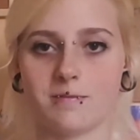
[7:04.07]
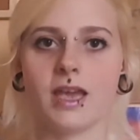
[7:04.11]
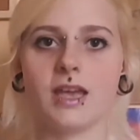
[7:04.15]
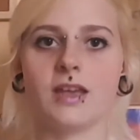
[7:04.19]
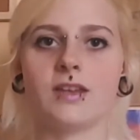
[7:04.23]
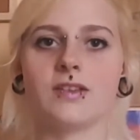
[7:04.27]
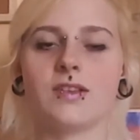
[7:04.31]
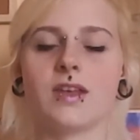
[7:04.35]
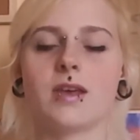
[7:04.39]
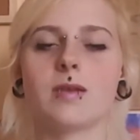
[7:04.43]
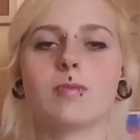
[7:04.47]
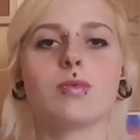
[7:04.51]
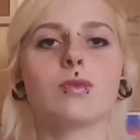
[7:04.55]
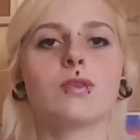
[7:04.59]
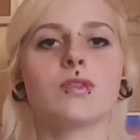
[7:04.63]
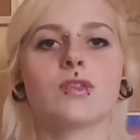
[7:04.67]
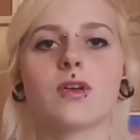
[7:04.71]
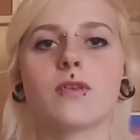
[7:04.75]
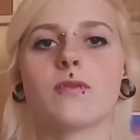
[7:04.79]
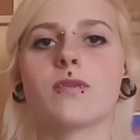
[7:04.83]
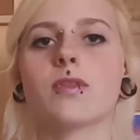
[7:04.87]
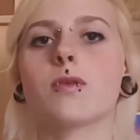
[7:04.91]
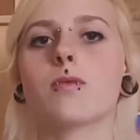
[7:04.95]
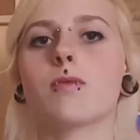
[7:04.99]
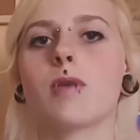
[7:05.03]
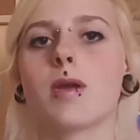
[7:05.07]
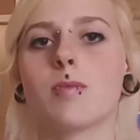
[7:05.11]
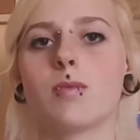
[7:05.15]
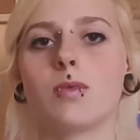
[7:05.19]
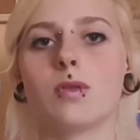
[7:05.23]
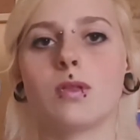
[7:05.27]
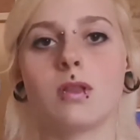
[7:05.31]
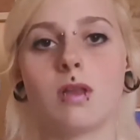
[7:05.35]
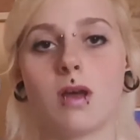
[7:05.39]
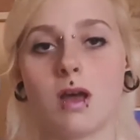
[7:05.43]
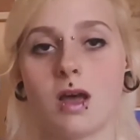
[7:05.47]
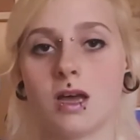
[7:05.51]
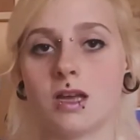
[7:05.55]
Examples of the
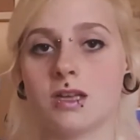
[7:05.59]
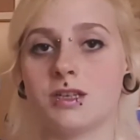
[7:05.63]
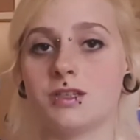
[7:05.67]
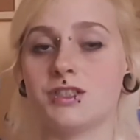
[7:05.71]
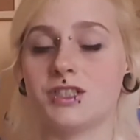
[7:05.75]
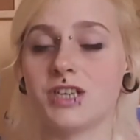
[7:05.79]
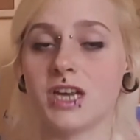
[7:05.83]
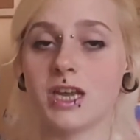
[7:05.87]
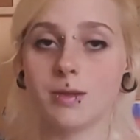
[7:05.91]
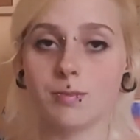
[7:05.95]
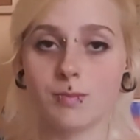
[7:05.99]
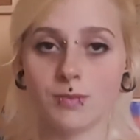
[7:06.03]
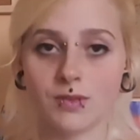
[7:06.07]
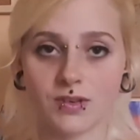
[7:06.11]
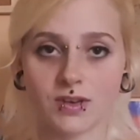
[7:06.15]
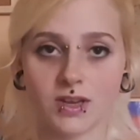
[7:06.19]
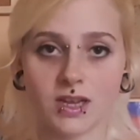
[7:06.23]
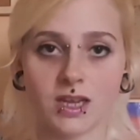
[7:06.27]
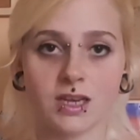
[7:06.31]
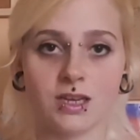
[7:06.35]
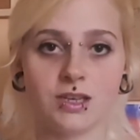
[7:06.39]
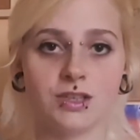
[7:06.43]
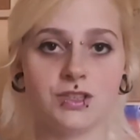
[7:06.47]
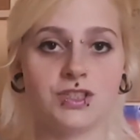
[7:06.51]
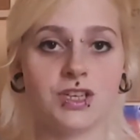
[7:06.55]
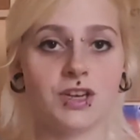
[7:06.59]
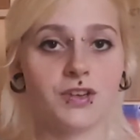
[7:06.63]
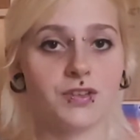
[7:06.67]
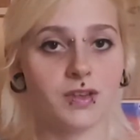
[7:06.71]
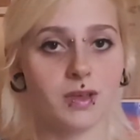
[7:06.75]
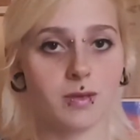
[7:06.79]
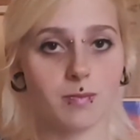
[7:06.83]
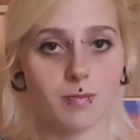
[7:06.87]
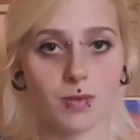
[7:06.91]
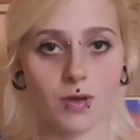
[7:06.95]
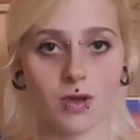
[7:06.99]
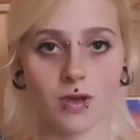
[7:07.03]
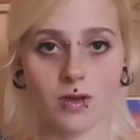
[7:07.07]
rebel are James Dean,
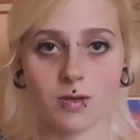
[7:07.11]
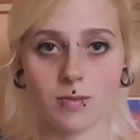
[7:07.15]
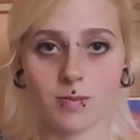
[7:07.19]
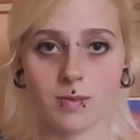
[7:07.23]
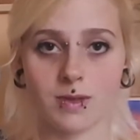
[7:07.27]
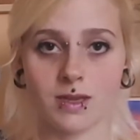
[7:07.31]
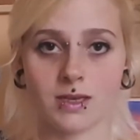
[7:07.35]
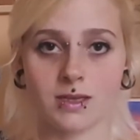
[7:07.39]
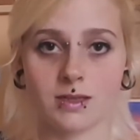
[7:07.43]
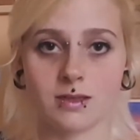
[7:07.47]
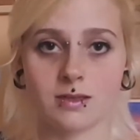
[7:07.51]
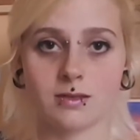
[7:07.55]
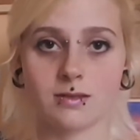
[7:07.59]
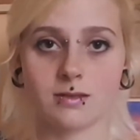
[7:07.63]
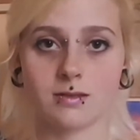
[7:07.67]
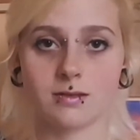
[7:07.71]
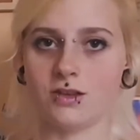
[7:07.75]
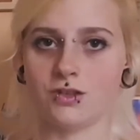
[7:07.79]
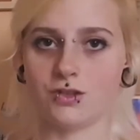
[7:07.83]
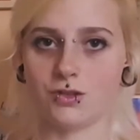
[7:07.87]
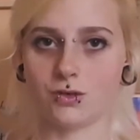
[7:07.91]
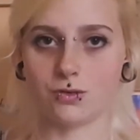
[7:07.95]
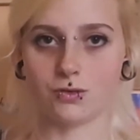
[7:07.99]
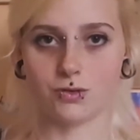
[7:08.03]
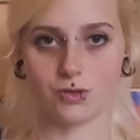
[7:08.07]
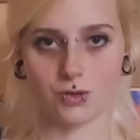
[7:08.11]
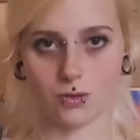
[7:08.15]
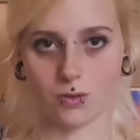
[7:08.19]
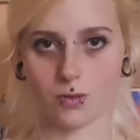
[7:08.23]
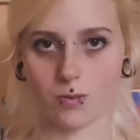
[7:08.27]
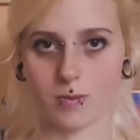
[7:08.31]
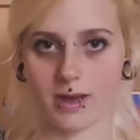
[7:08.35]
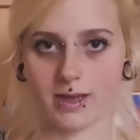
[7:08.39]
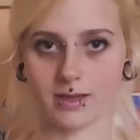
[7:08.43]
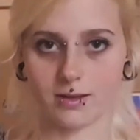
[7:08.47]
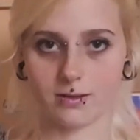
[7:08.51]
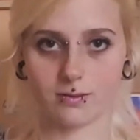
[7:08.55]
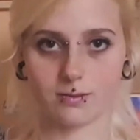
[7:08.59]
Jessica Bergman, and George
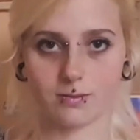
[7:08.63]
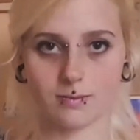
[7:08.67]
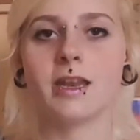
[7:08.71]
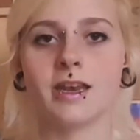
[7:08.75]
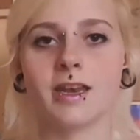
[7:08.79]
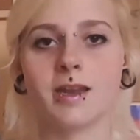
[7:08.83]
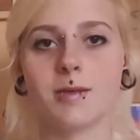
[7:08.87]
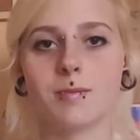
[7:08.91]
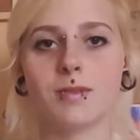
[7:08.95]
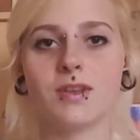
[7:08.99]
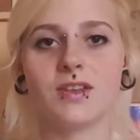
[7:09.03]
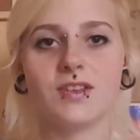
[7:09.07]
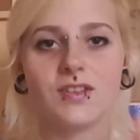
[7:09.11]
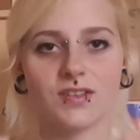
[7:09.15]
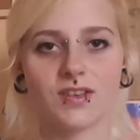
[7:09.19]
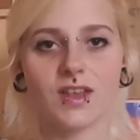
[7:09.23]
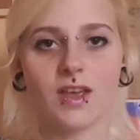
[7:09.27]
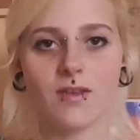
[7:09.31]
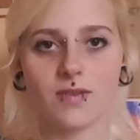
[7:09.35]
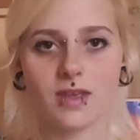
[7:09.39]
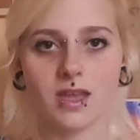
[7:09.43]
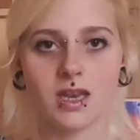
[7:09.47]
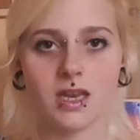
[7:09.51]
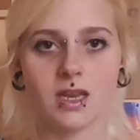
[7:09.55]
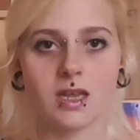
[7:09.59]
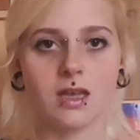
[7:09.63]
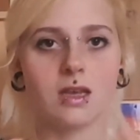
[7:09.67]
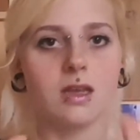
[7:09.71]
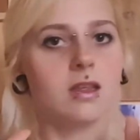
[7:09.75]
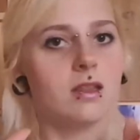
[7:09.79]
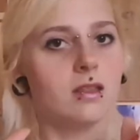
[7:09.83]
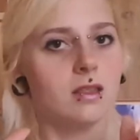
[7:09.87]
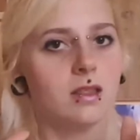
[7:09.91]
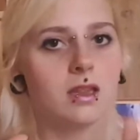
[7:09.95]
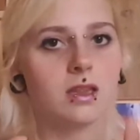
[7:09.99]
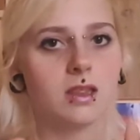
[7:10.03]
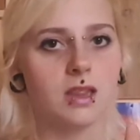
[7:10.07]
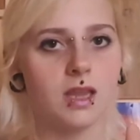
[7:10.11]
Orwell. Number 7,
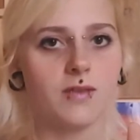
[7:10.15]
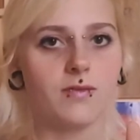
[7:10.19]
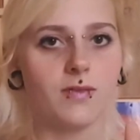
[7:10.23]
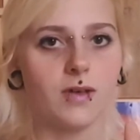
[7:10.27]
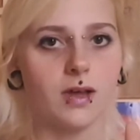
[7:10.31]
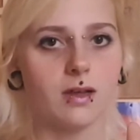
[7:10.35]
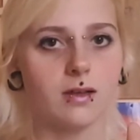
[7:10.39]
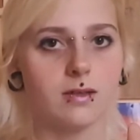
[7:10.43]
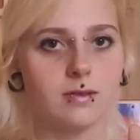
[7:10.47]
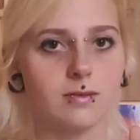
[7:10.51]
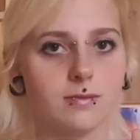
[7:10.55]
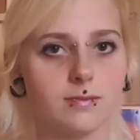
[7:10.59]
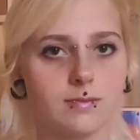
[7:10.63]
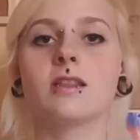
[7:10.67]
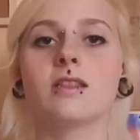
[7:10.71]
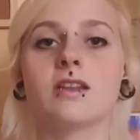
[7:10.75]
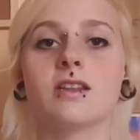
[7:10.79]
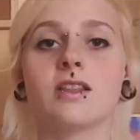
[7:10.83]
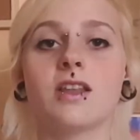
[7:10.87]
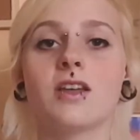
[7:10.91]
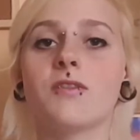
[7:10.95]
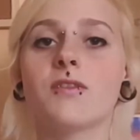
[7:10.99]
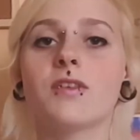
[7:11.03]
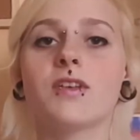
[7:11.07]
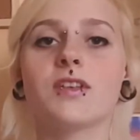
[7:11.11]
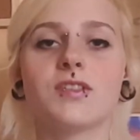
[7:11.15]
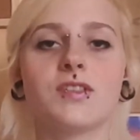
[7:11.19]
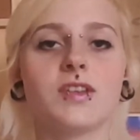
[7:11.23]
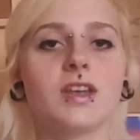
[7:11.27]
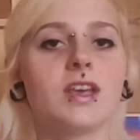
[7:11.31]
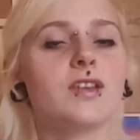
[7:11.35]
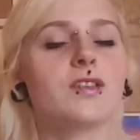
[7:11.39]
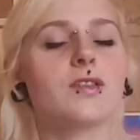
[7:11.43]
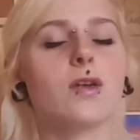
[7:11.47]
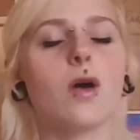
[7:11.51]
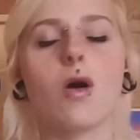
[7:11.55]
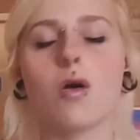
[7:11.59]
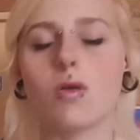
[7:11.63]
the lover. The lover
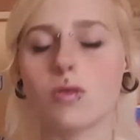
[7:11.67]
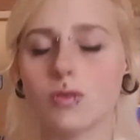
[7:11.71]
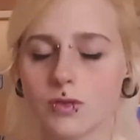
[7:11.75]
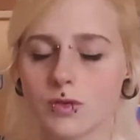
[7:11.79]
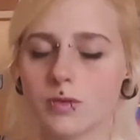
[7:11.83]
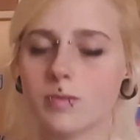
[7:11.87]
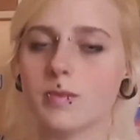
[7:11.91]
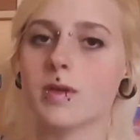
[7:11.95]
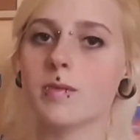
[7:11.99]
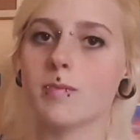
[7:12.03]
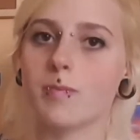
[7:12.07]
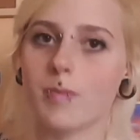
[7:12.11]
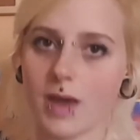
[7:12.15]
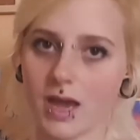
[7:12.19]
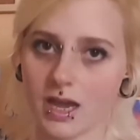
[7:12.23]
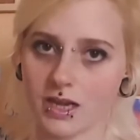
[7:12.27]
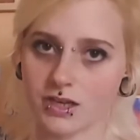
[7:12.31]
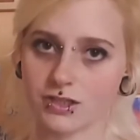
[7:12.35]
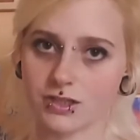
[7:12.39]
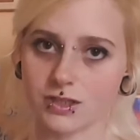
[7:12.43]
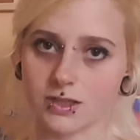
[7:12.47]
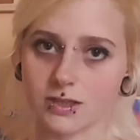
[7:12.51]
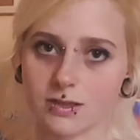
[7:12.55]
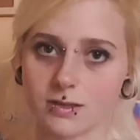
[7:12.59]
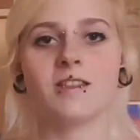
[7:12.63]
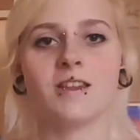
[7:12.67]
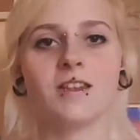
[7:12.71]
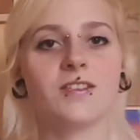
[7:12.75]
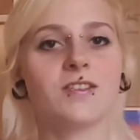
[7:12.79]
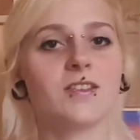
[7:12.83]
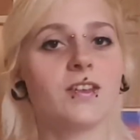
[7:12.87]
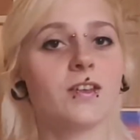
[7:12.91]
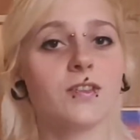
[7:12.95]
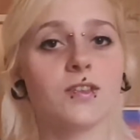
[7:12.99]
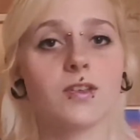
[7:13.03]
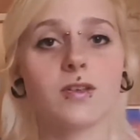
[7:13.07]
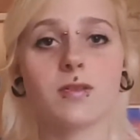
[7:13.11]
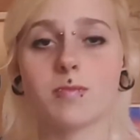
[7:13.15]
seeks ultimate passion. This
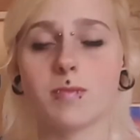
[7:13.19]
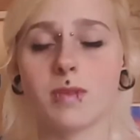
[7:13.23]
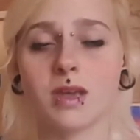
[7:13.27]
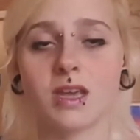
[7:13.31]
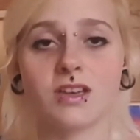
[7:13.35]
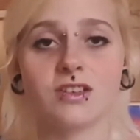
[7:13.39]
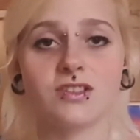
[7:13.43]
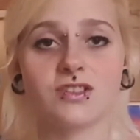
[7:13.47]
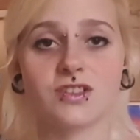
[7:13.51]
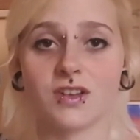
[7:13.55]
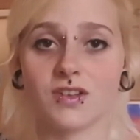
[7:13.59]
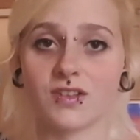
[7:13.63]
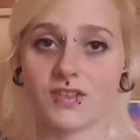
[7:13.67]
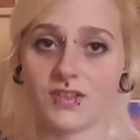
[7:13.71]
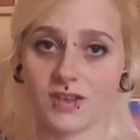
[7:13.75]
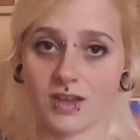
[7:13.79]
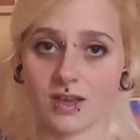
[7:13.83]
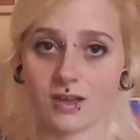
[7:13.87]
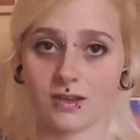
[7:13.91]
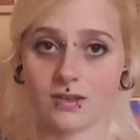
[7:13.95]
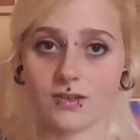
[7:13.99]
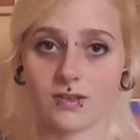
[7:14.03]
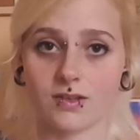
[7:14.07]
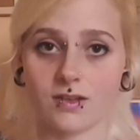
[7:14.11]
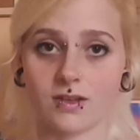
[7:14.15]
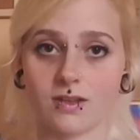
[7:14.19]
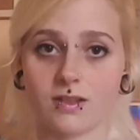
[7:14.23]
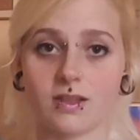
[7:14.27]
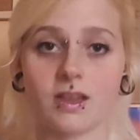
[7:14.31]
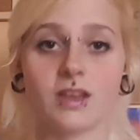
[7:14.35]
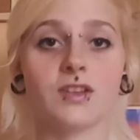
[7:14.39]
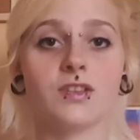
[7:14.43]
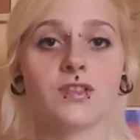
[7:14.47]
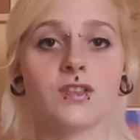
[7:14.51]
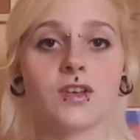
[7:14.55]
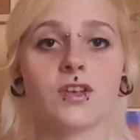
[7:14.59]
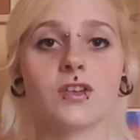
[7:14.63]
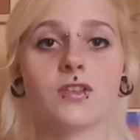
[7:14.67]
does not mean just sex.
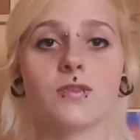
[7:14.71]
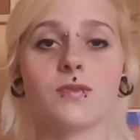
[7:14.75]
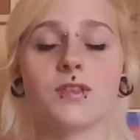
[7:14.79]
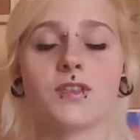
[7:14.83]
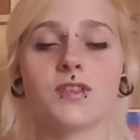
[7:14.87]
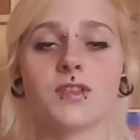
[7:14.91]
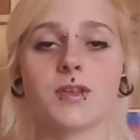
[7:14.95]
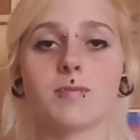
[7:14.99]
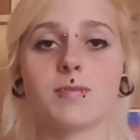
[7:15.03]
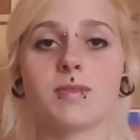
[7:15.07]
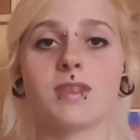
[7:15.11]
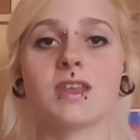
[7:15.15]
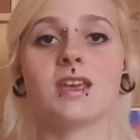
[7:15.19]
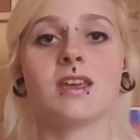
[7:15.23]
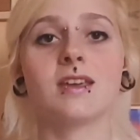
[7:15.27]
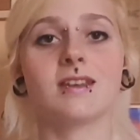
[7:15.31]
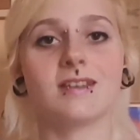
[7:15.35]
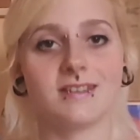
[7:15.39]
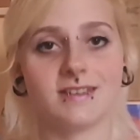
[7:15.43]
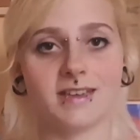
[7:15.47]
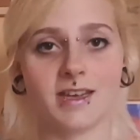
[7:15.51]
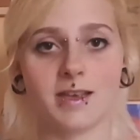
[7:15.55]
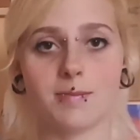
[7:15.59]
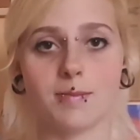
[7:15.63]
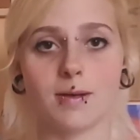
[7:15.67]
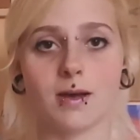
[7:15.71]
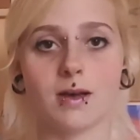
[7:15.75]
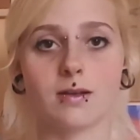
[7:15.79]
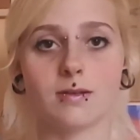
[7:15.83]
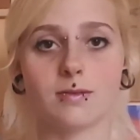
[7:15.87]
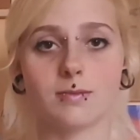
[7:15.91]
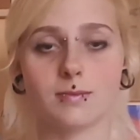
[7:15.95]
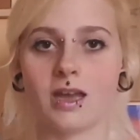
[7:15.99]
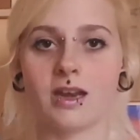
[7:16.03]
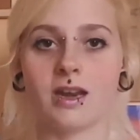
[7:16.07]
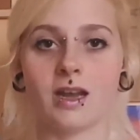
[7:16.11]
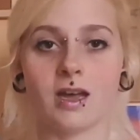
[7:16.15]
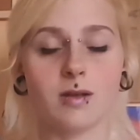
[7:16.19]
They search for something deeper,
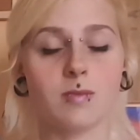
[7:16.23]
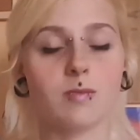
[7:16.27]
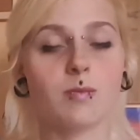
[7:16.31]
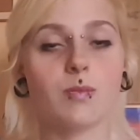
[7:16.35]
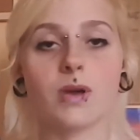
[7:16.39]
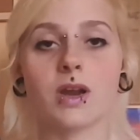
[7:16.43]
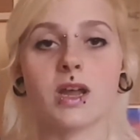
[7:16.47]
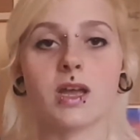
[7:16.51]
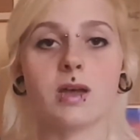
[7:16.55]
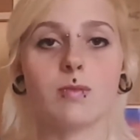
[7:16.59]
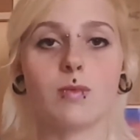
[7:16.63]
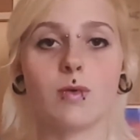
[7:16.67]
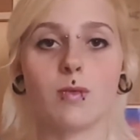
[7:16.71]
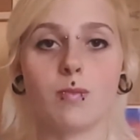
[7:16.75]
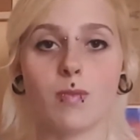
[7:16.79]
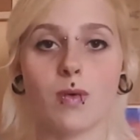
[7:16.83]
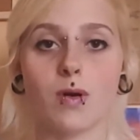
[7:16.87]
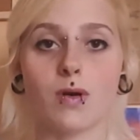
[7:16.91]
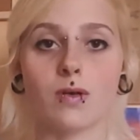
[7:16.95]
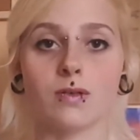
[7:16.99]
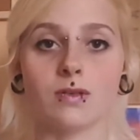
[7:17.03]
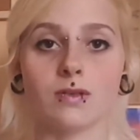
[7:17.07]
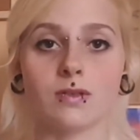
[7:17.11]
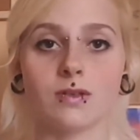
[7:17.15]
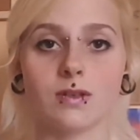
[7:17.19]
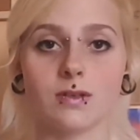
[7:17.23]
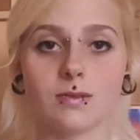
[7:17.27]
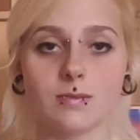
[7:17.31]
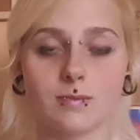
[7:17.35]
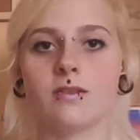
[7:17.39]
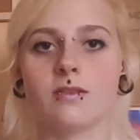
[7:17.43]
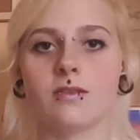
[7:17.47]
an unbreakable bond.